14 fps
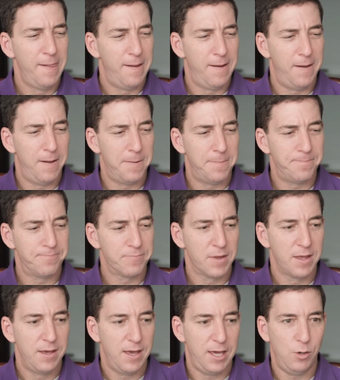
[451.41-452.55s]

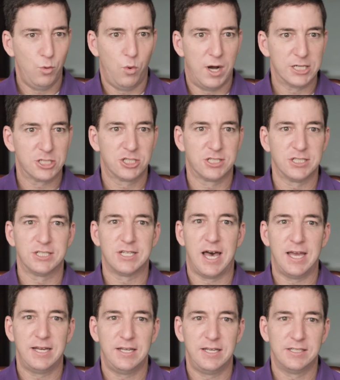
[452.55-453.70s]
a watched
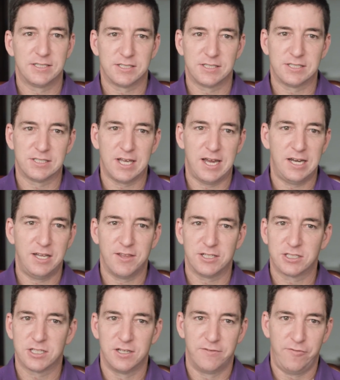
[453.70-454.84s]
society is a society
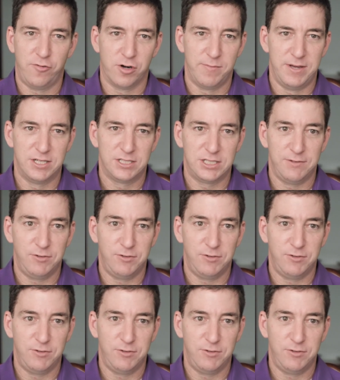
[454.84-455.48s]
that's conformist.